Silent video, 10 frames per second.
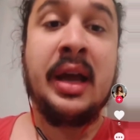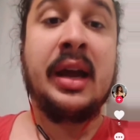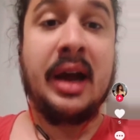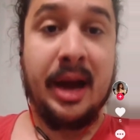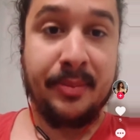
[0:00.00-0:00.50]

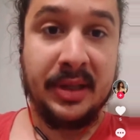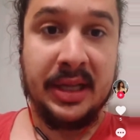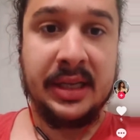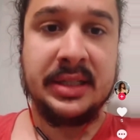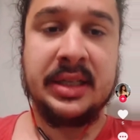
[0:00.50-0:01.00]

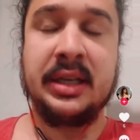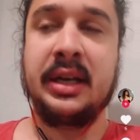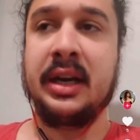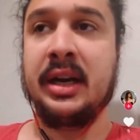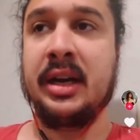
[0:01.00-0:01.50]
copulate
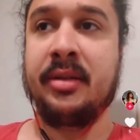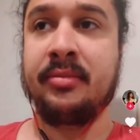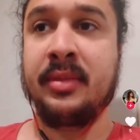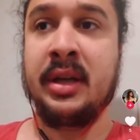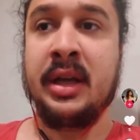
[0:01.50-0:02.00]

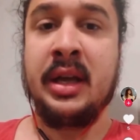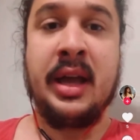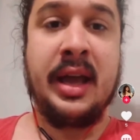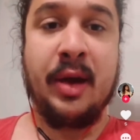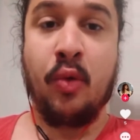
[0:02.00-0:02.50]

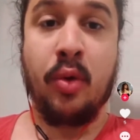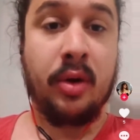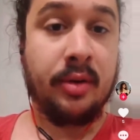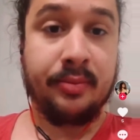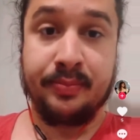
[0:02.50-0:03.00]

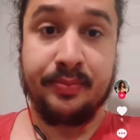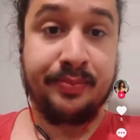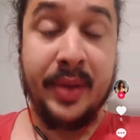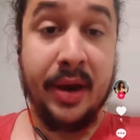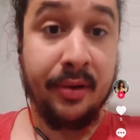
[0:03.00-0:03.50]
or
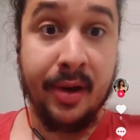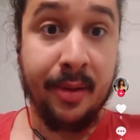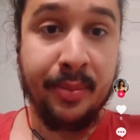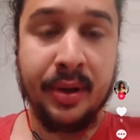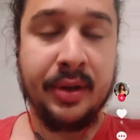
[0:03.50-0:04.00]
pair
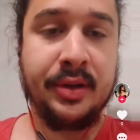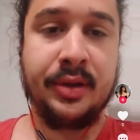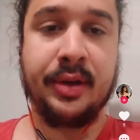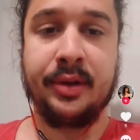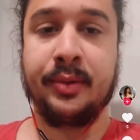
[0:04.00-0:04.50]
up,
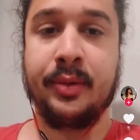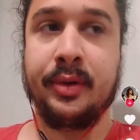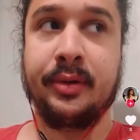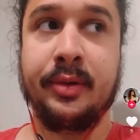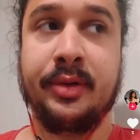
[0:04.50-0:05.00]

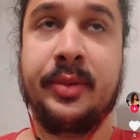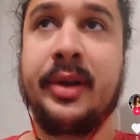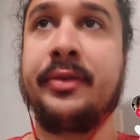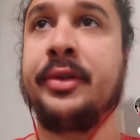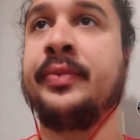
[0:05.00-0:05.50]
or do
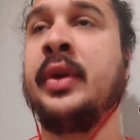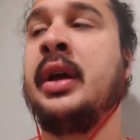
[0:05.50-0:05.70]
whatever.